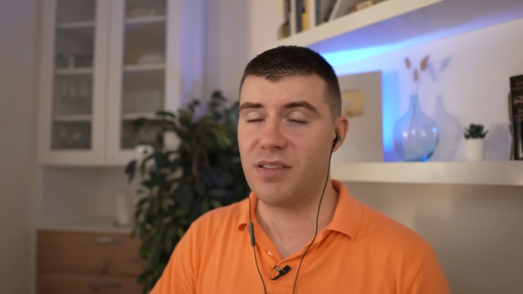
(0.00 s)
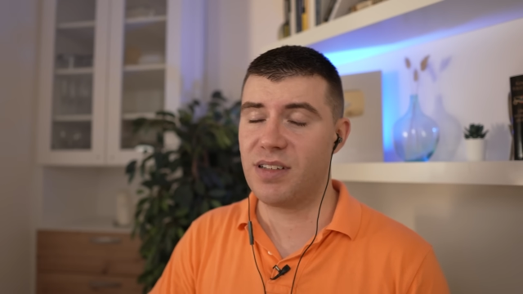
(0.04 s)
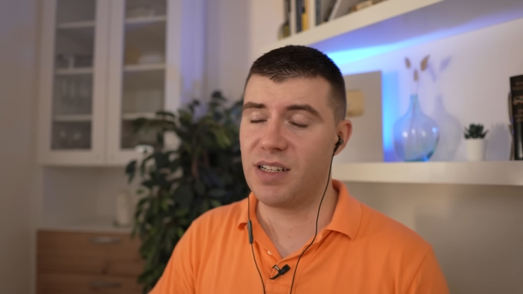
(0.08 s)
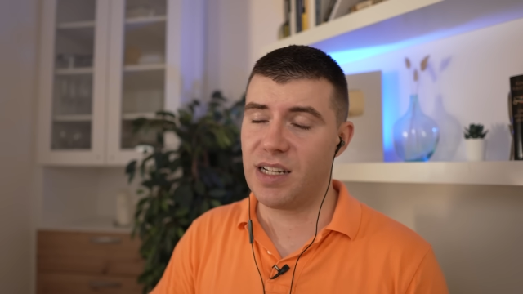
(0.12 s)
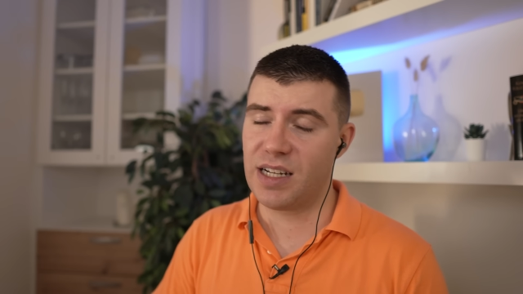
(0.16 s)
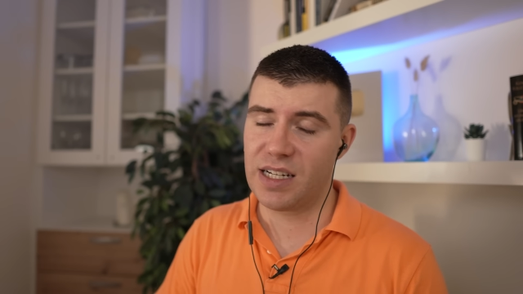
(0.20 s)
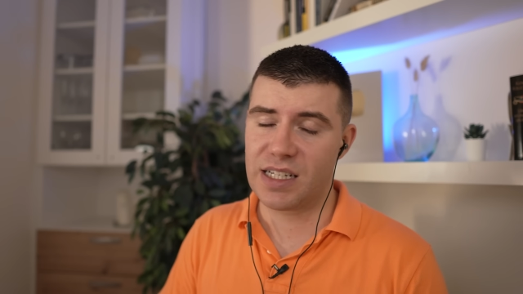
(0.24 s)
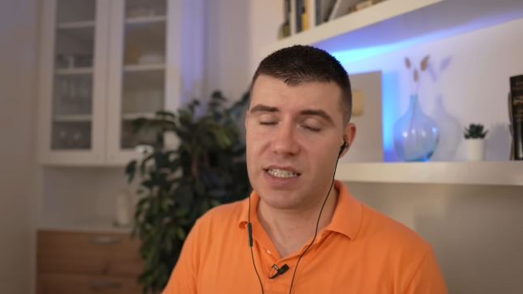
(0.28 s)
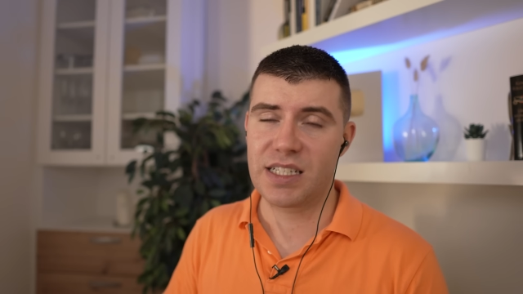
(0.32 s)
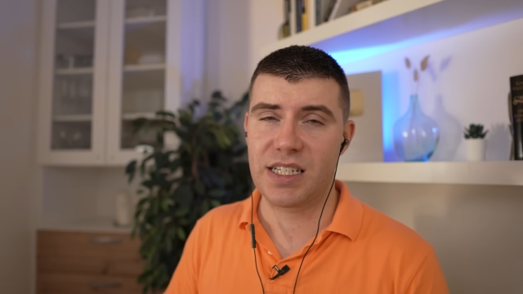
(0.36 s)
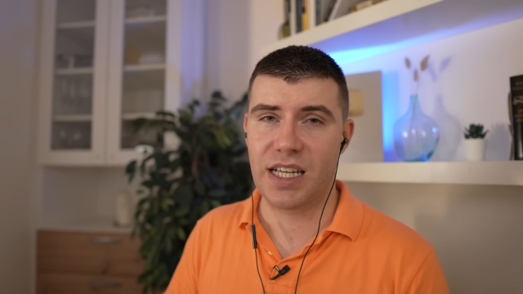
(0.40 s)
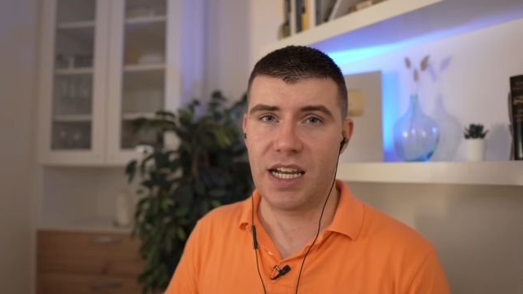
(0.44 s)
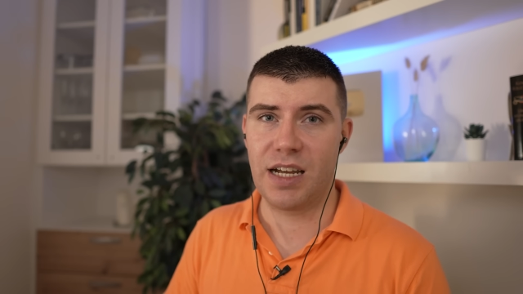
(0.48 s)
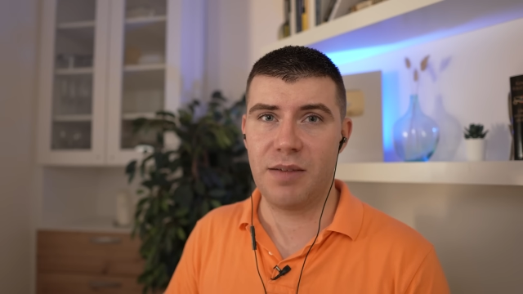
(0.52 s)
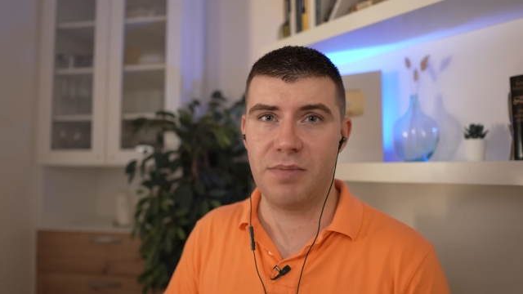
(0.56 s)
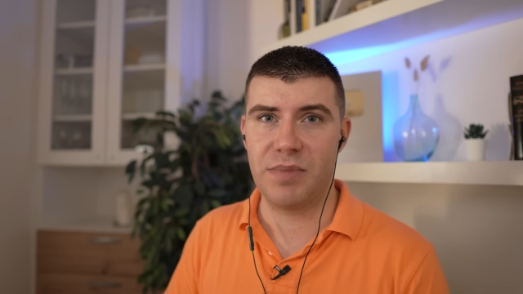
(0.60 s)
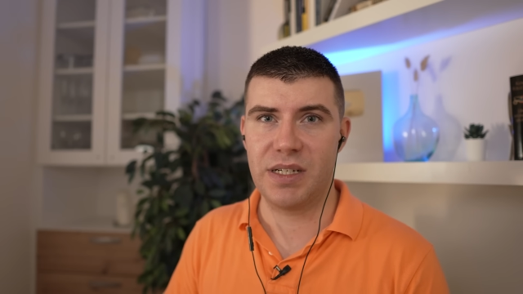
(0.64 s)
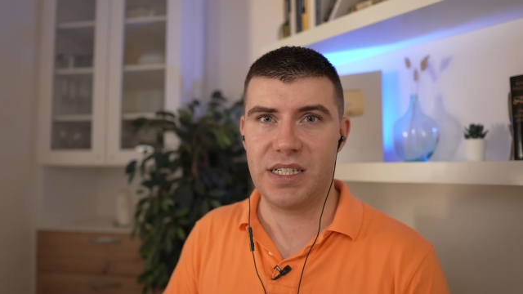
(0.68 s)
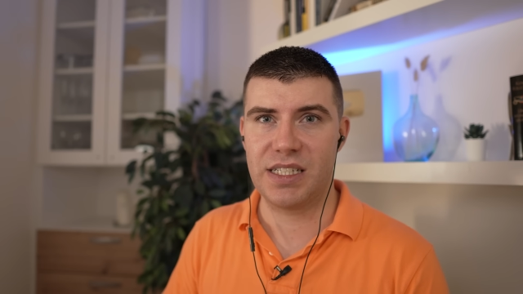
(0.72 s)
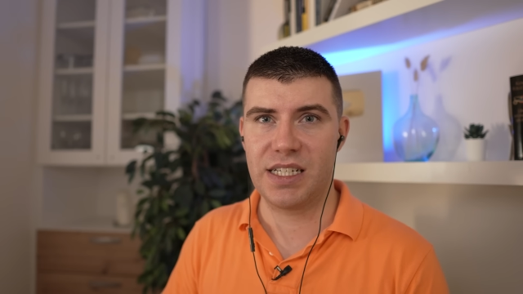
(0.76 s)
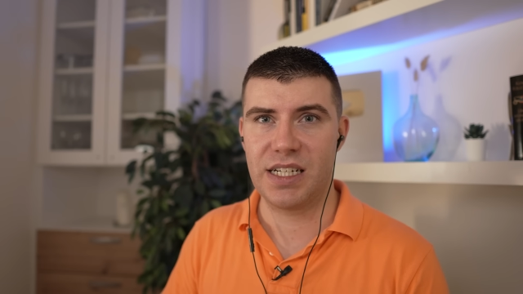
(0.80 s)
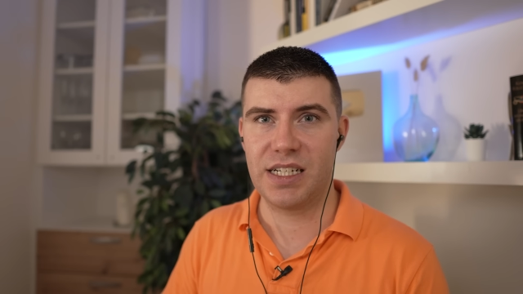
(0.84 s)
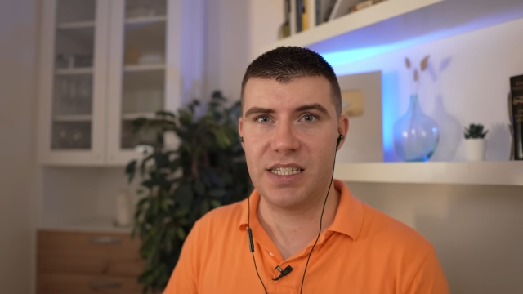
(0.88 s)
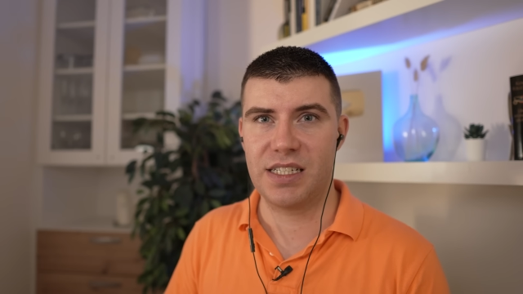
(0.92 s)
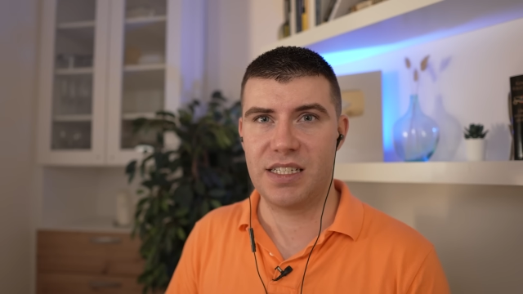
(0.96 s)
the eggs can
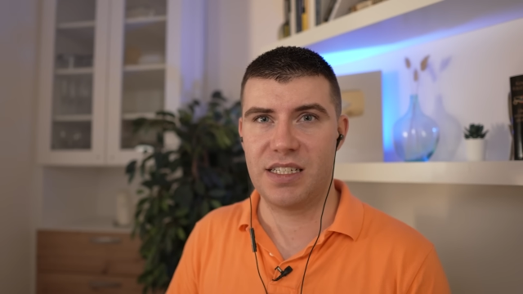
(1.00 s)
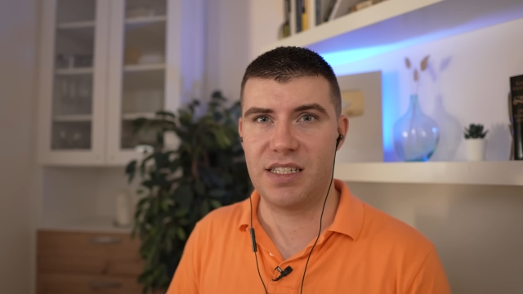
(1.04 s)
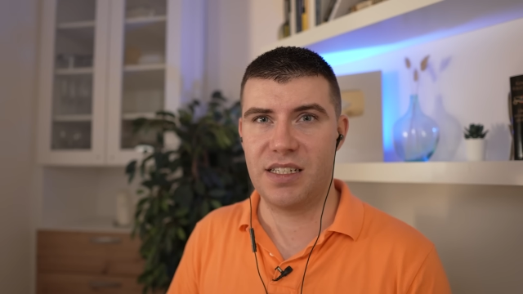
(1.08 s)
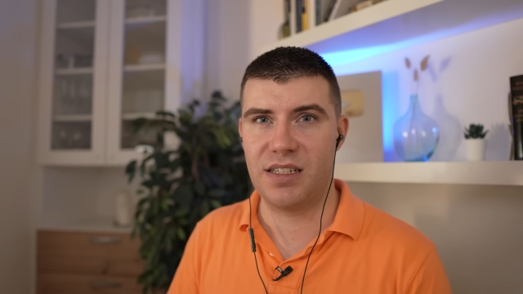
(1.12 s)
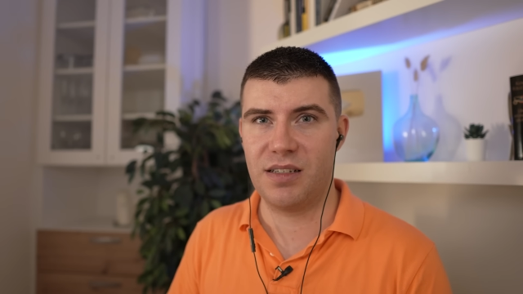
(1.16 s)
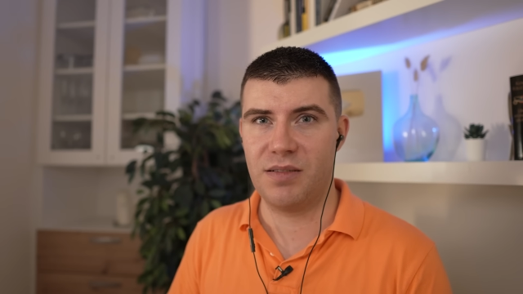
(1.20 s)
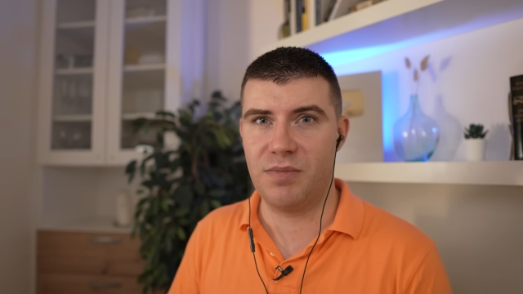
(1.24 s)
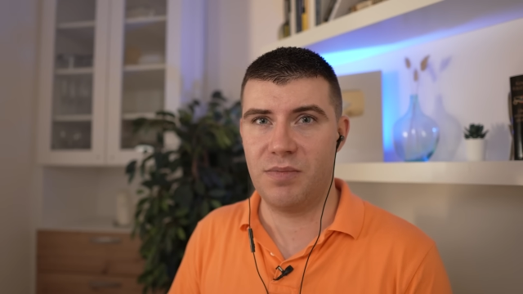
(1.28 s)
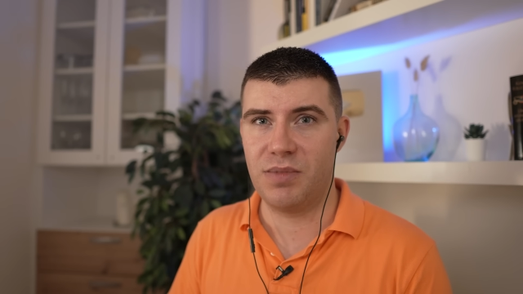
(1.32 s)
be tasty,